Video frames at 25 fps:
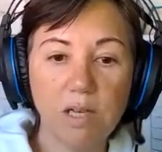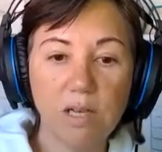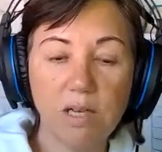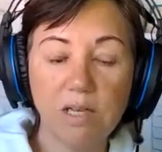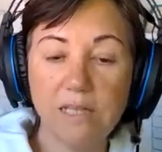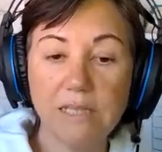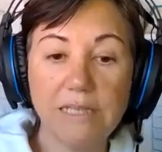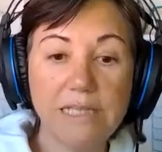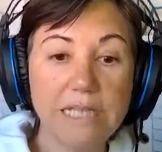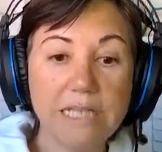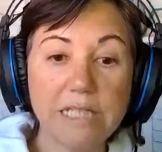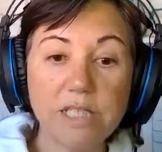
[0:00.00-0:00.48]

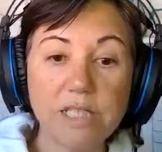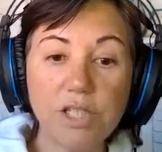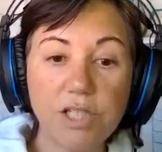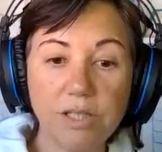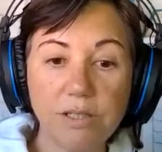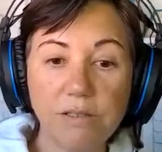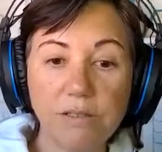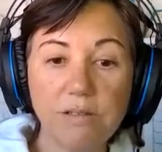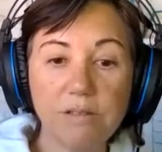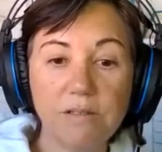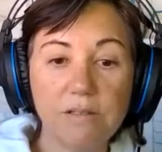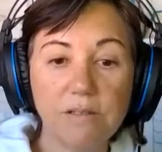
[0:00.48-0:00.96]

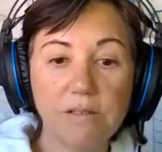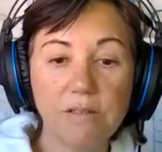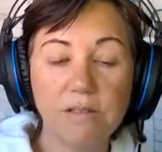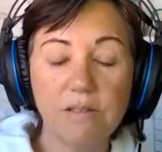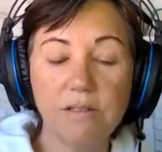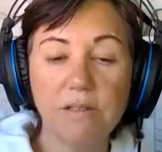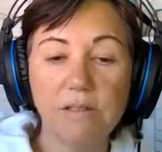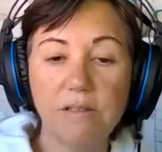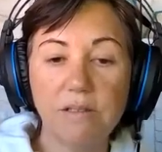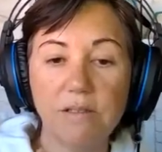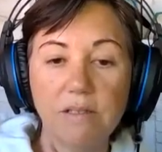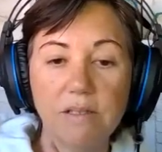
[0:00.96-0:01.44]
addiction,
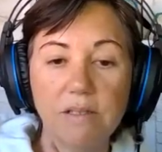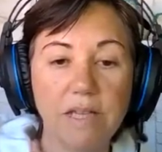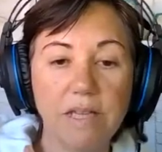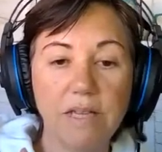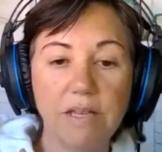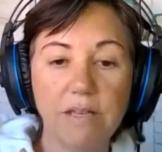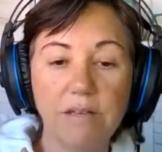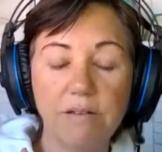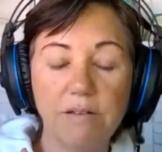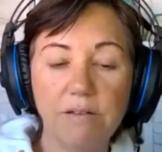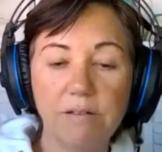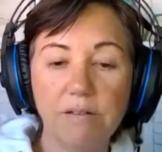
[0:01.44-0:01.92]

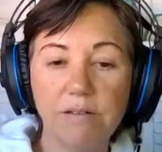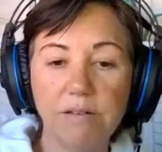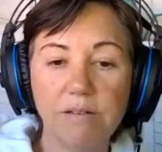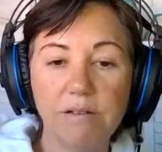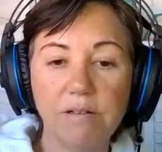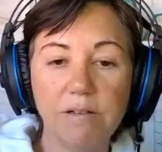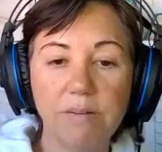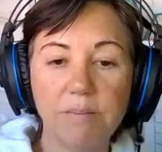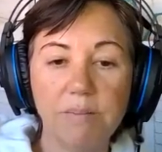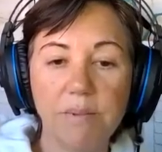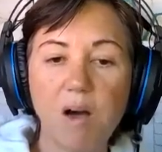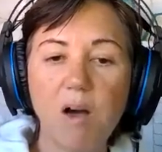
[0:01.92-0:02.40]

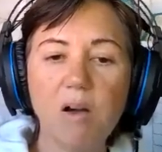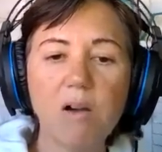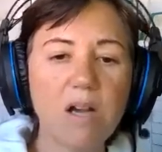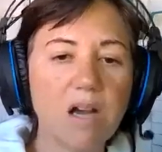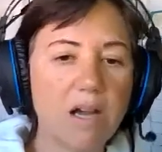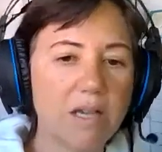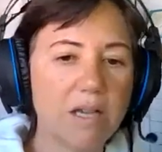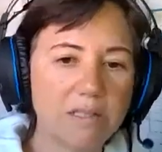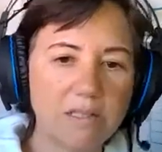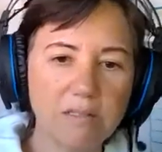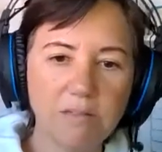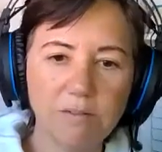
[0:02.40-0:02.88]
and
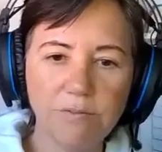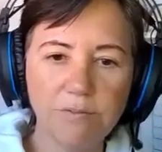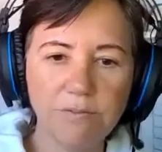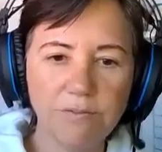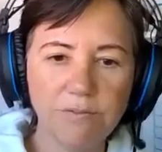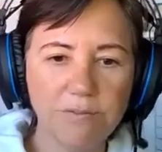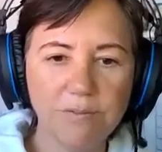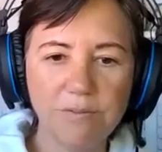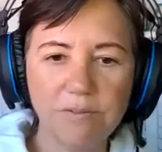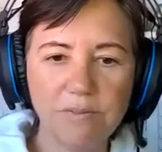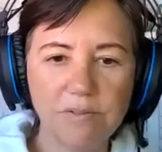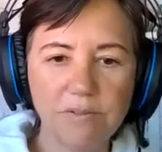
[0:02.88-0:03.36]
all kinds
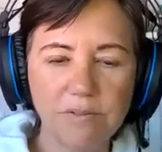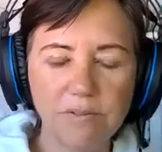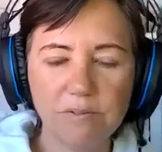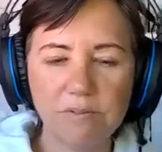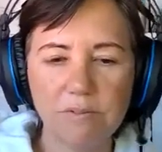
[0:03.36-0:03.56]
of